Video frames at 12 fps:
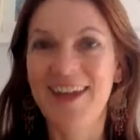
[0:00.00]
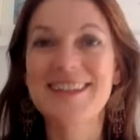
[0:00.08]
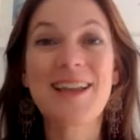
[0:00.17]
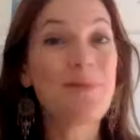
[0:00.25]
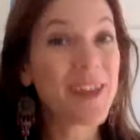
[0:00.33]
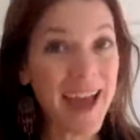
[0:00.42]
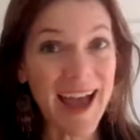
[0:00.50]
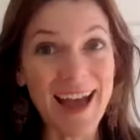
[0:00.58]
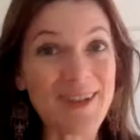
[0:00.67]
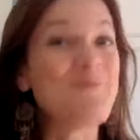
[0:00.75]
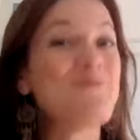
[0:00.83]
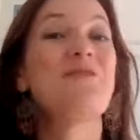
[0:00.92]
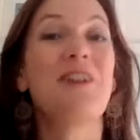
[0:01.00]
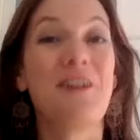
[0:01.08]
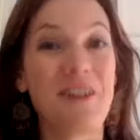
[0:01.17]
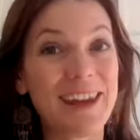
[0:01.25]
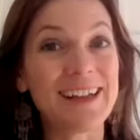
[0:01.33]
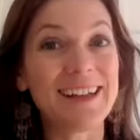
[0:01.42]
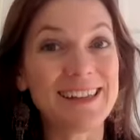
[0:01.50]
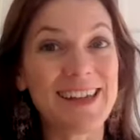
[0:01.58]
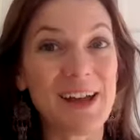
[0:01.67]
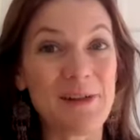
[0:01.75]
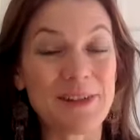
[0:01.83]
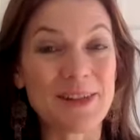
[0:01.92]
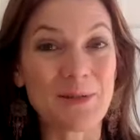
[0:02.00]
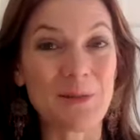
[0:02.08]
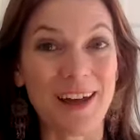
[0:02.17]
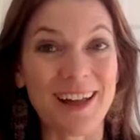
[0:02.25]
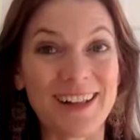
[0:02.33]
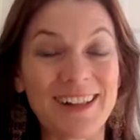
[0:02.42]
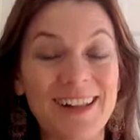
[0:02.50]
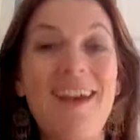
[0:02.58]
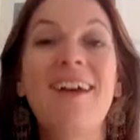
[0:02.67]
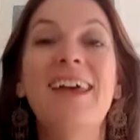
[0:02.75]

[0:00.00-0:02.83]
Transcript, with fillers: something I'm very guilty of as well,